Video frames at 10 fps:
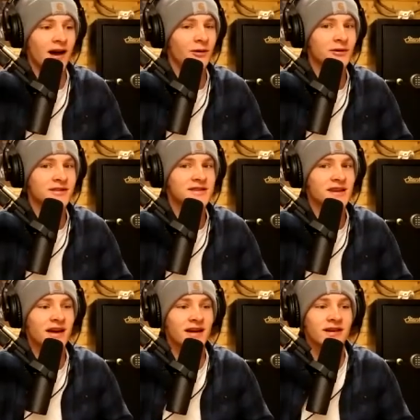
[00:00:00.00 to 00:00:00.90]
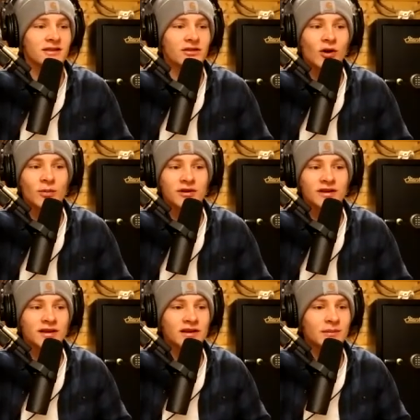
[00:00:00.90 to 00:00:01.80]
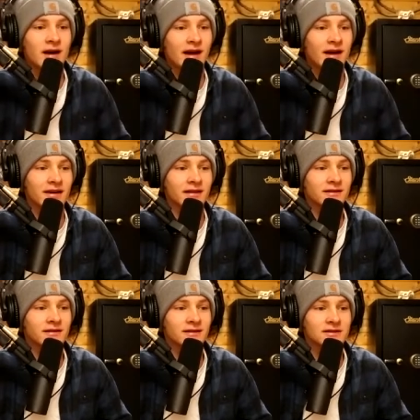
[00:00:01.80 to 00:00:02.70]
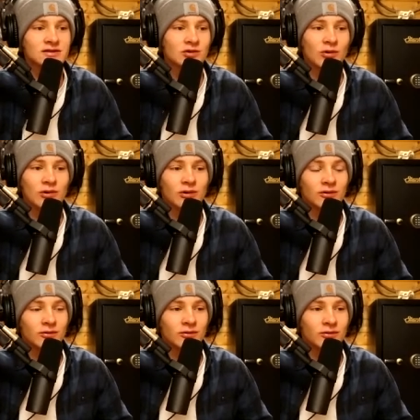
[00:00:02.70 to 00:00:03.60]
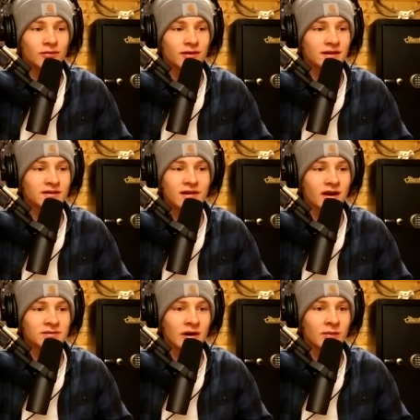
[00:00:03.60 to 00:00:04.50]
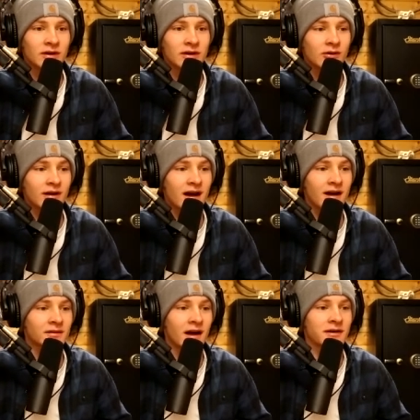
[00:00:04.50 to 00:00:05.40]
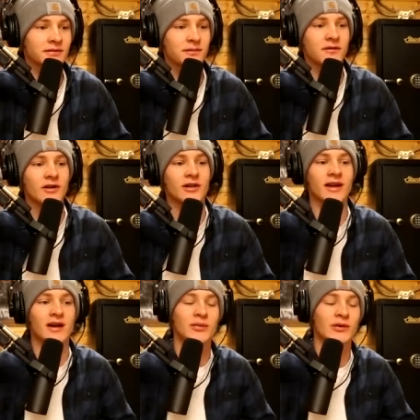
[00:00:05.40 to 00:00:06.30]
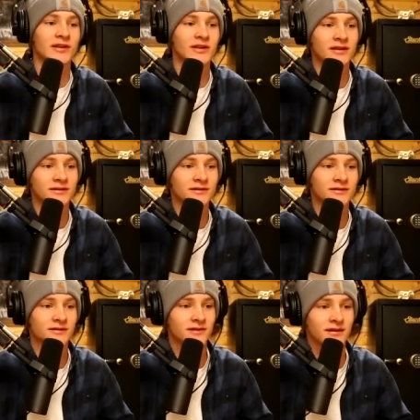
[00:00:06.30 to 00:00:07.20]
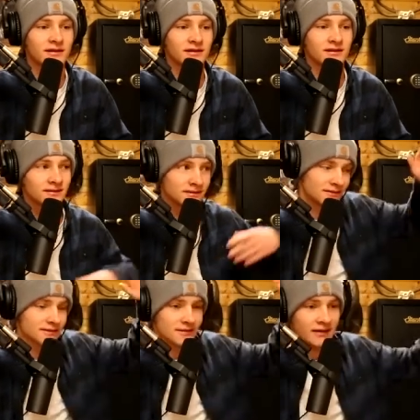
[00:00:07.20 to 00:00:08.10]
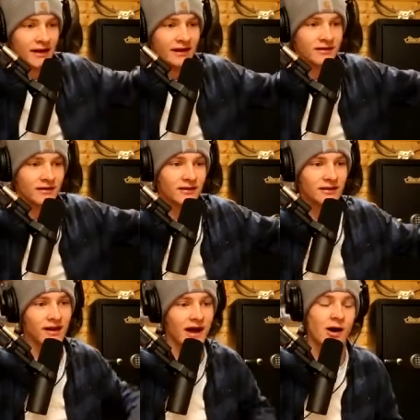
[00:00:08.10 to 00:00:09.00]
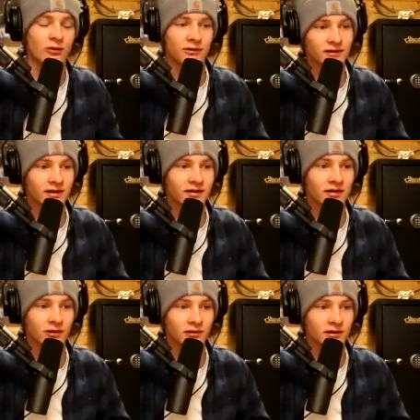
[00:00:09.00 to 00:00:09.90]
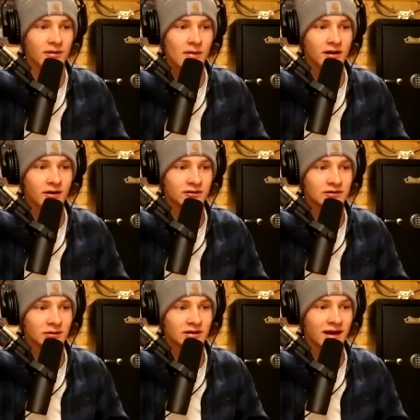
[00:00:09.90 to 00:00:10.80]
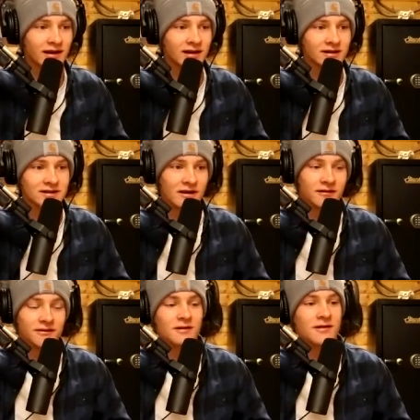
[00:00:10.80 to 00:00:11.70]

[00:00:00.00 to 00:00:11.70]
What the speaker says: I would say nobody in my school talks about Bitcoin. I feel like I'm pretty like out in the meadows with that kind of stuff.